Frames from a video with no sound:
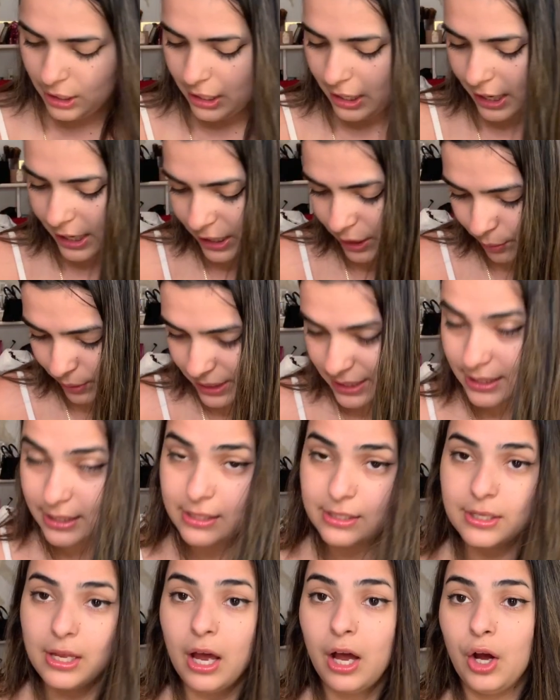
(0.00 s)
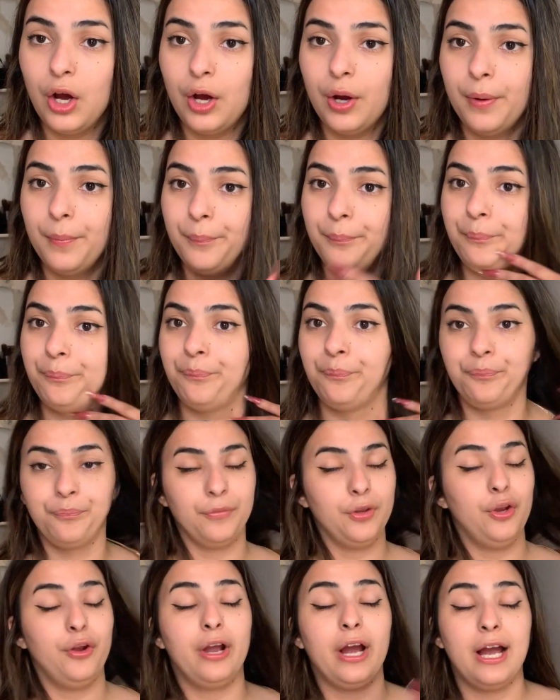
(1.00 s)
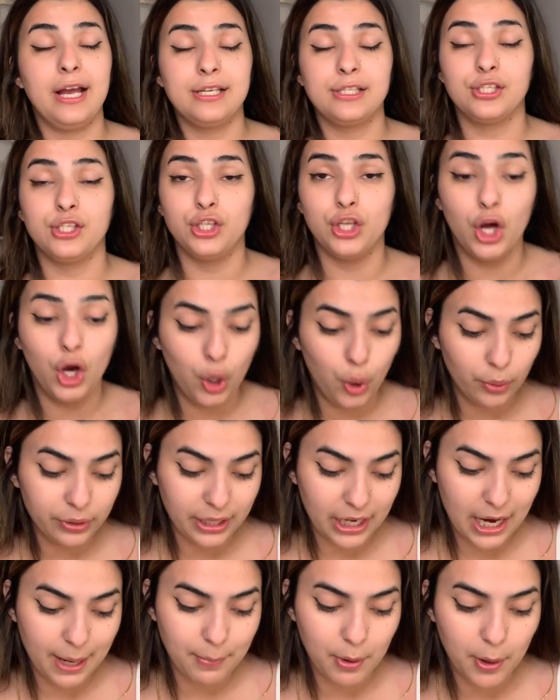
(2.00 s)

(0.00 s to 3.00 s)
Anyways, you guys know that I'm